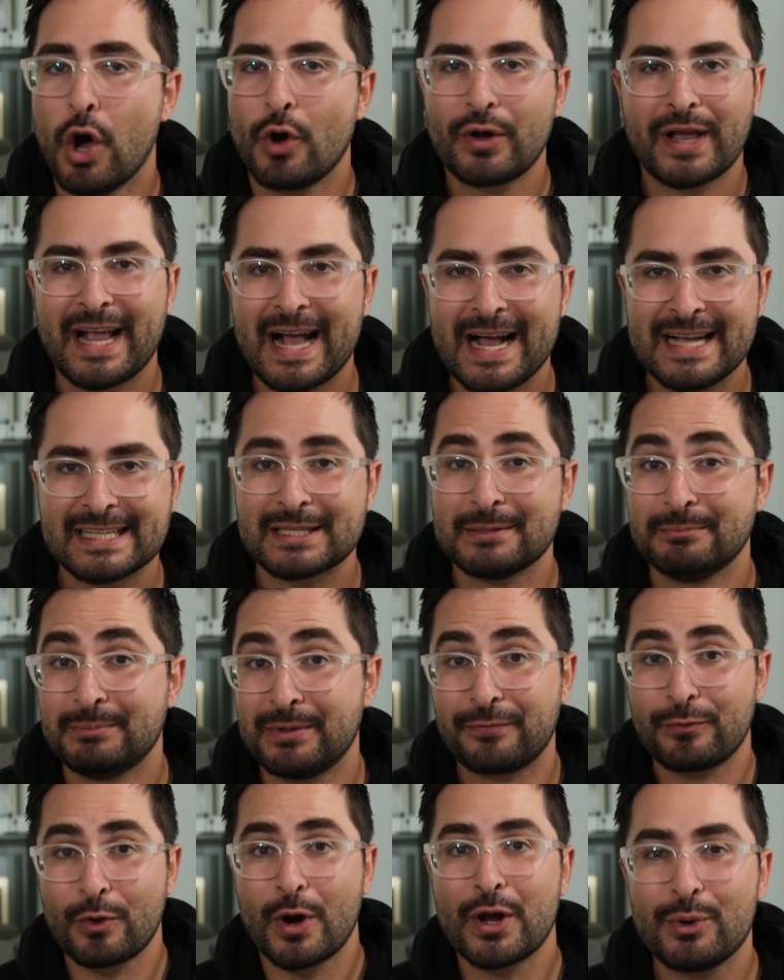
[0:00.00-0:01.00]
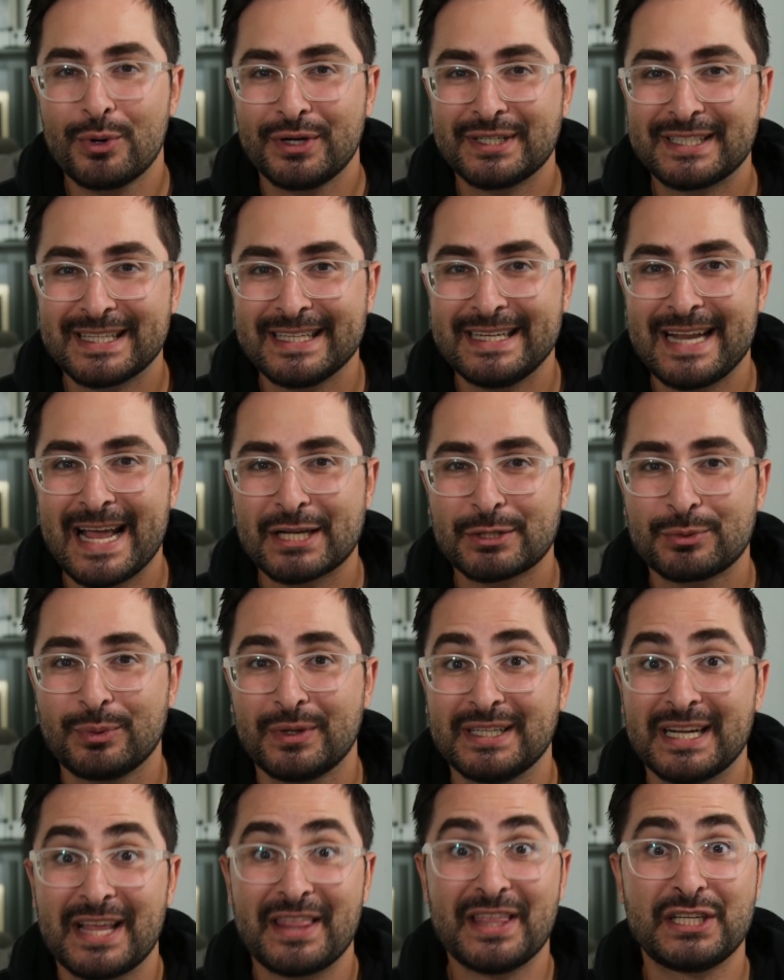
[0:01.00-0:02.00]
Okay guys, before I go on to the next
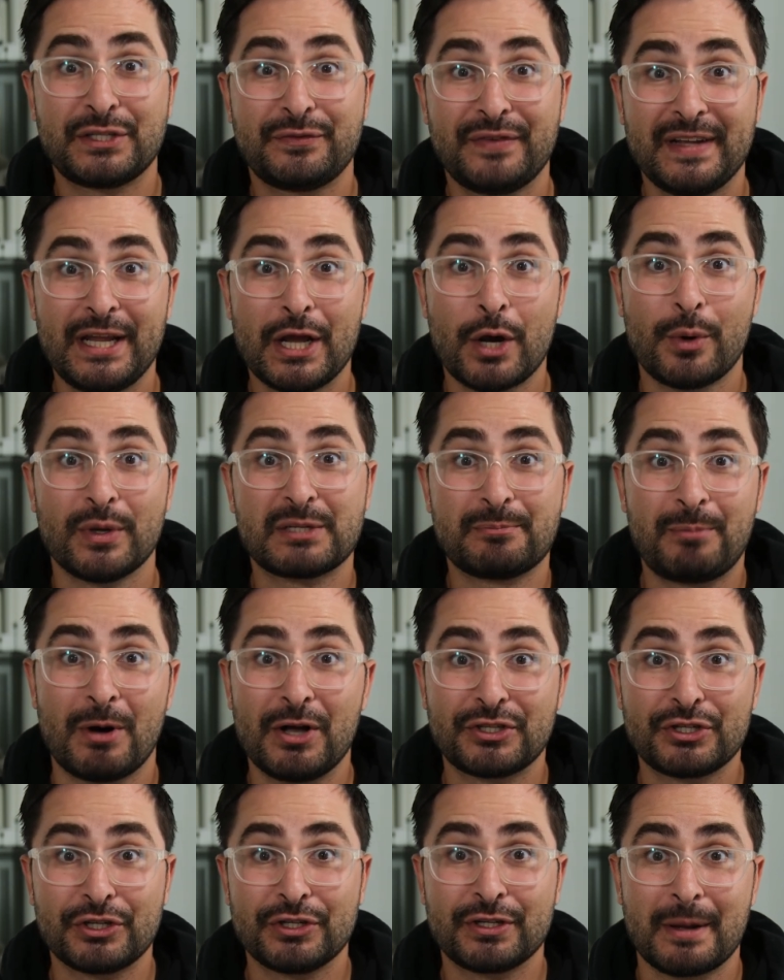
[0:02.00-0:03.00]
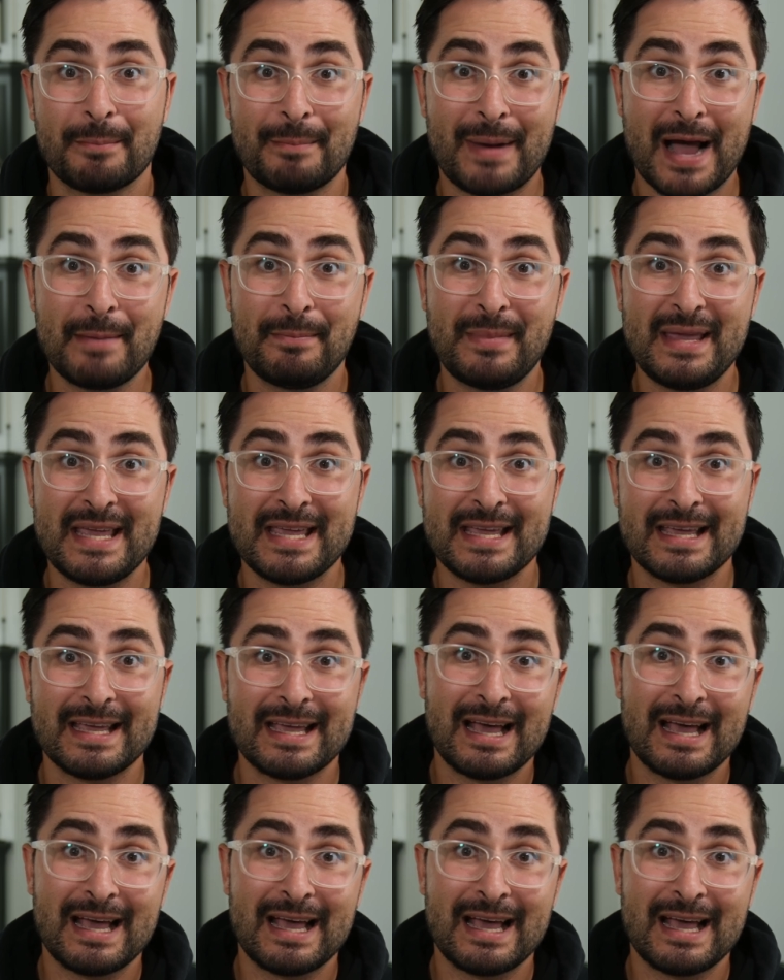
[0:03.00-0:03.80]
one, this video is sponsored by me.